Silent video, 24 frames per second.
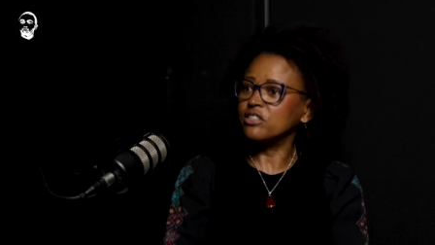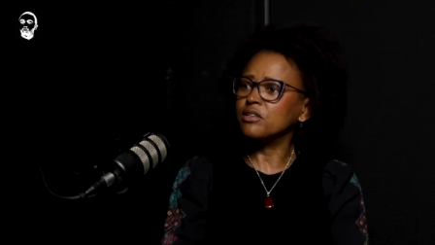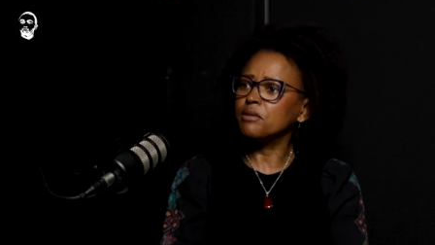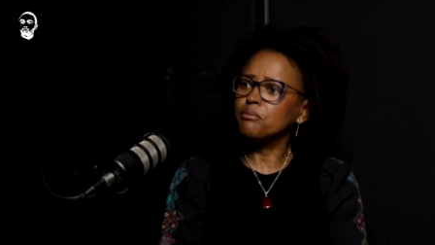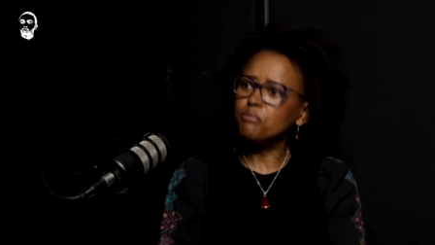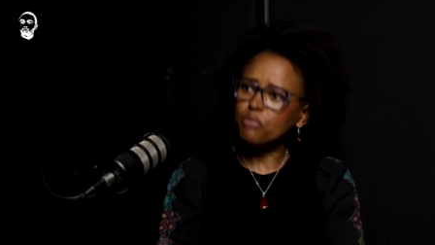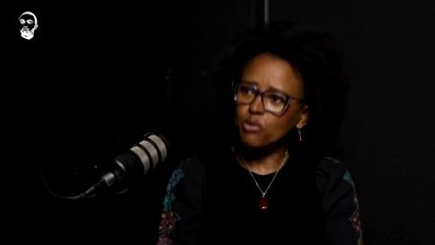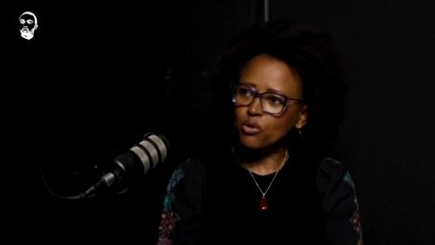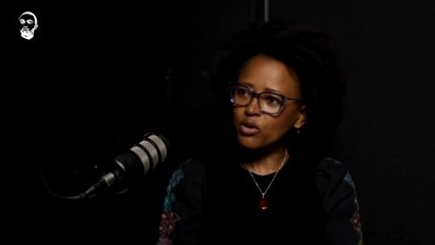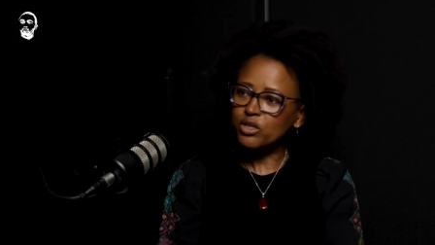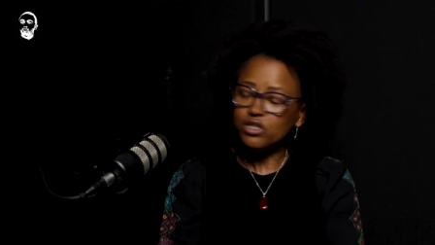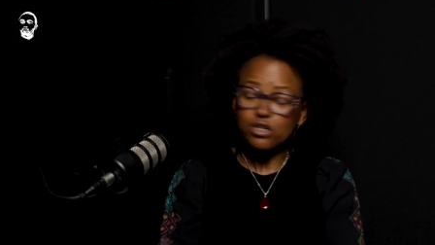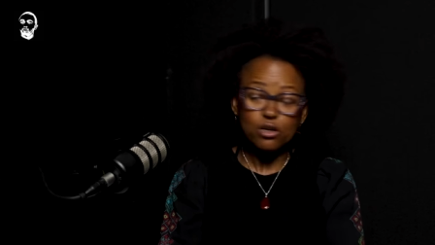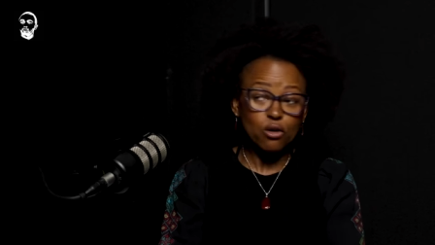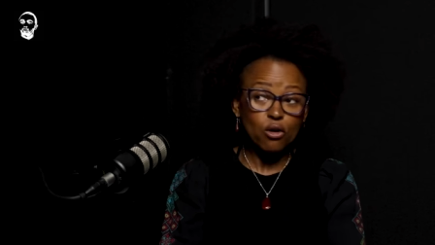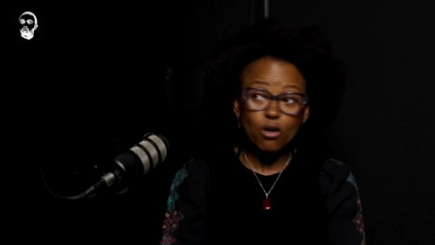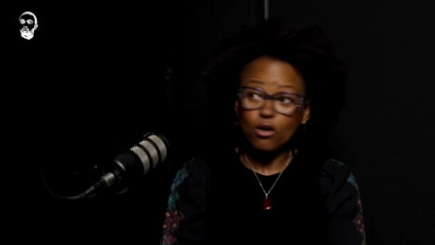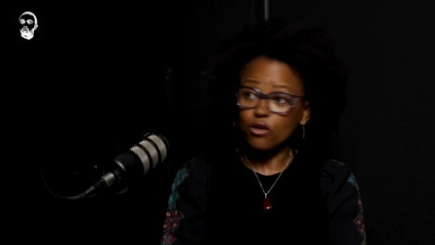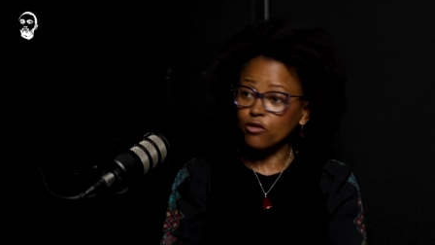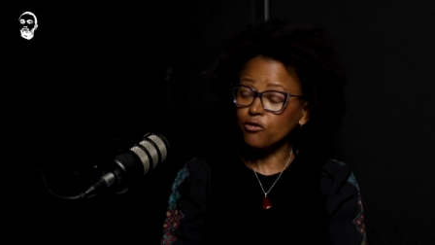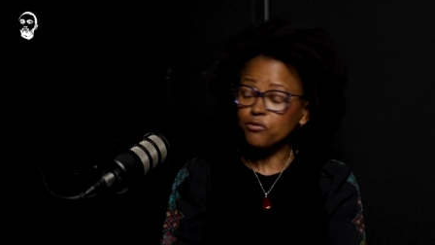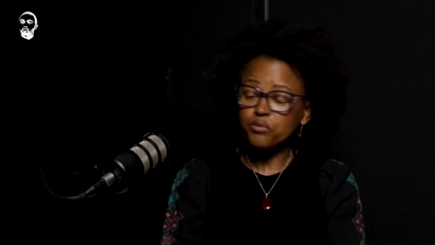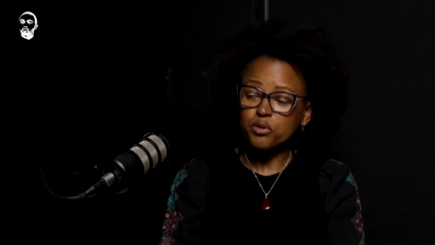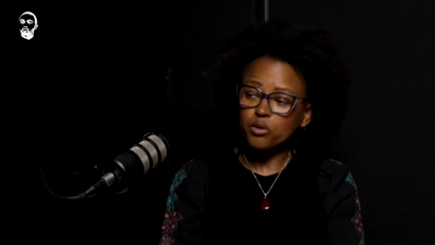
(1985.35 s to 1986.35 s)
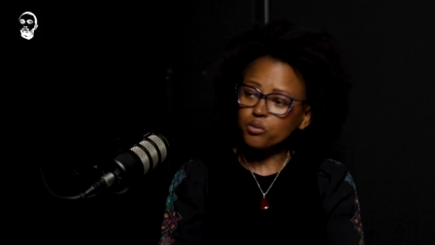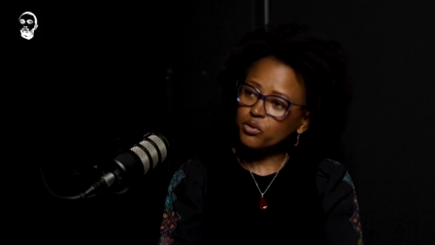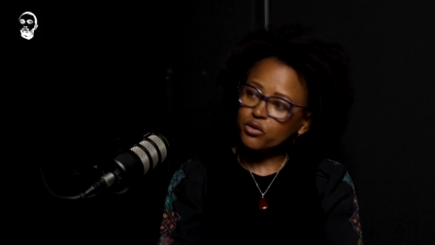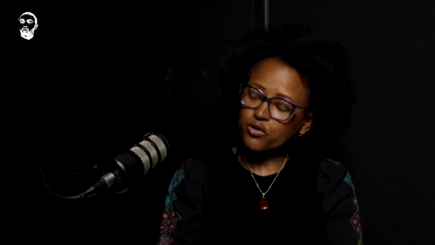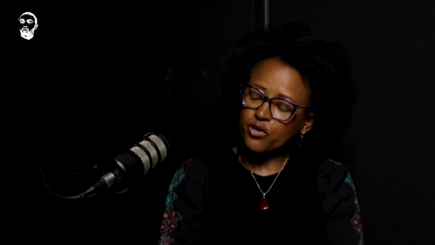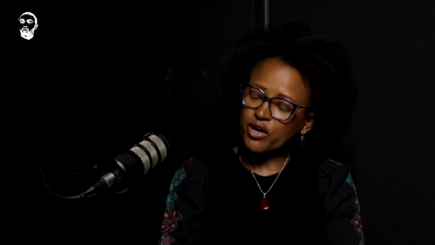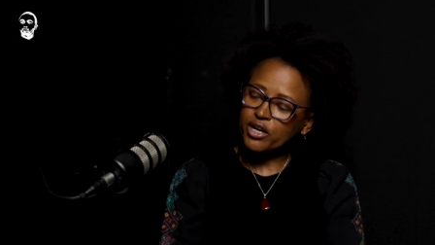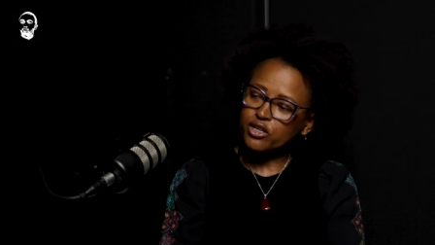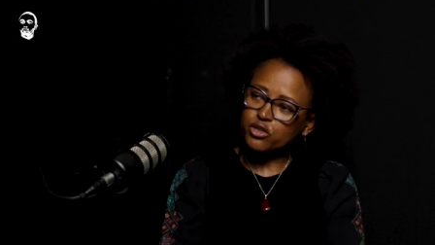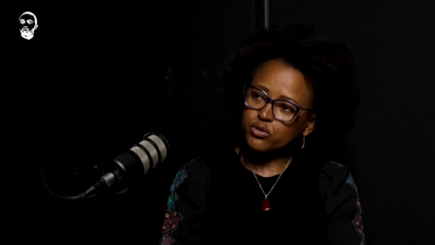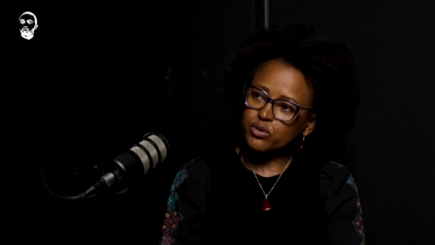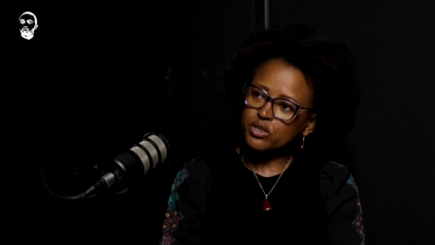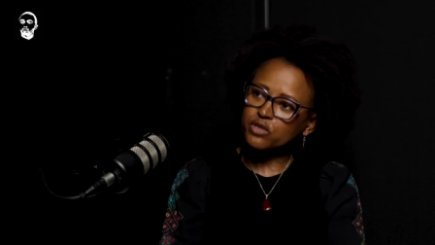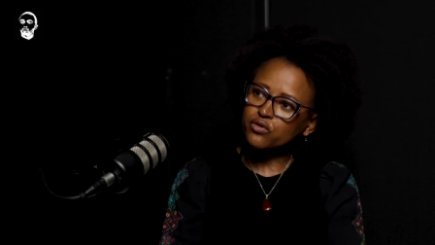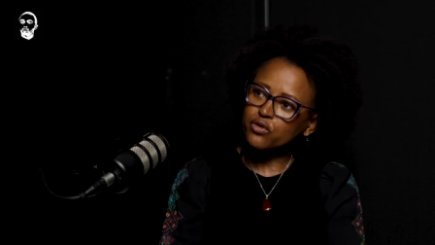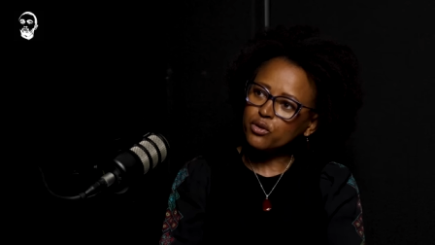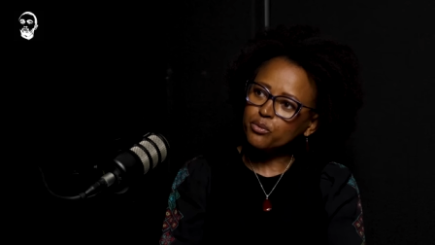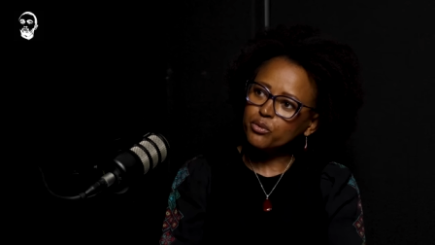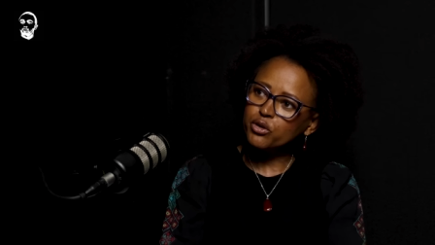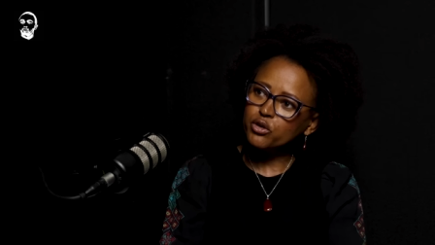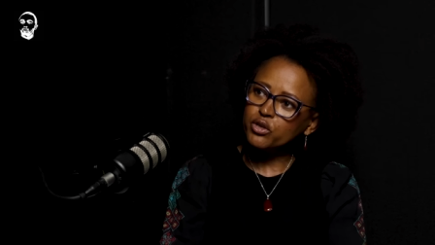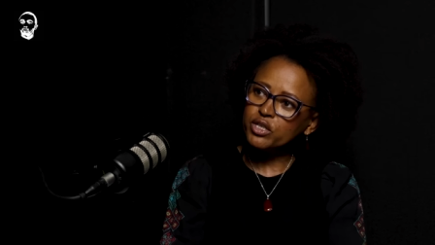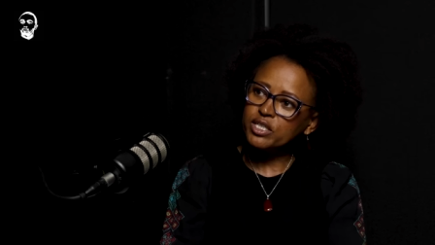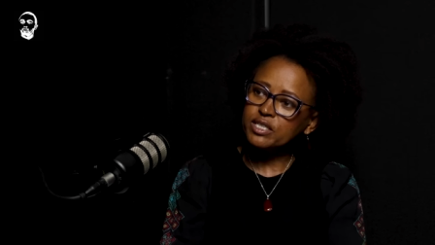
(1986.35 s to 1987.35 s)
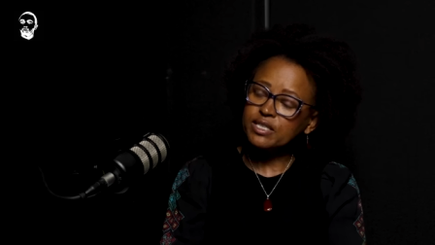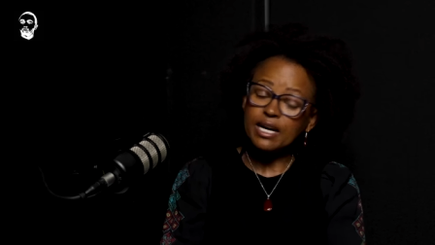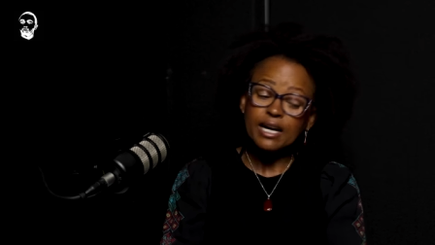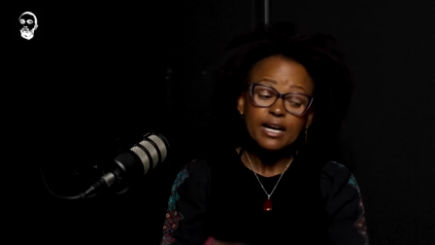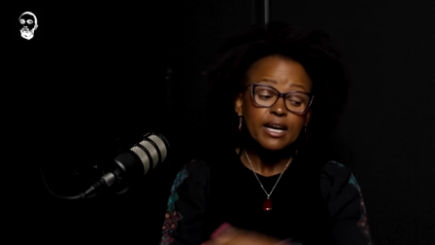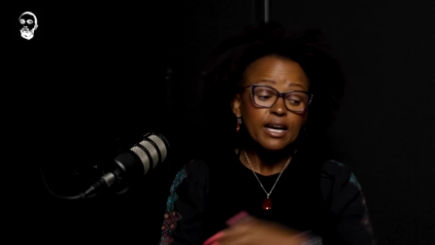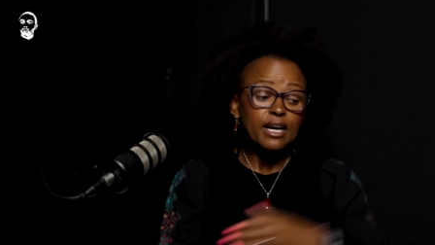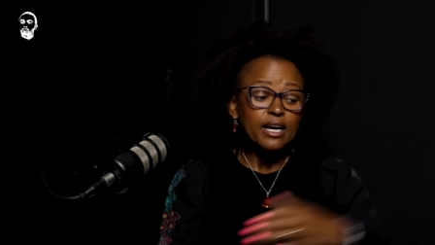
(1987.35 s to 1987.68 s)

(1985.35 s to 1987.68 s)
employs a lot of people, graduates from UNISA,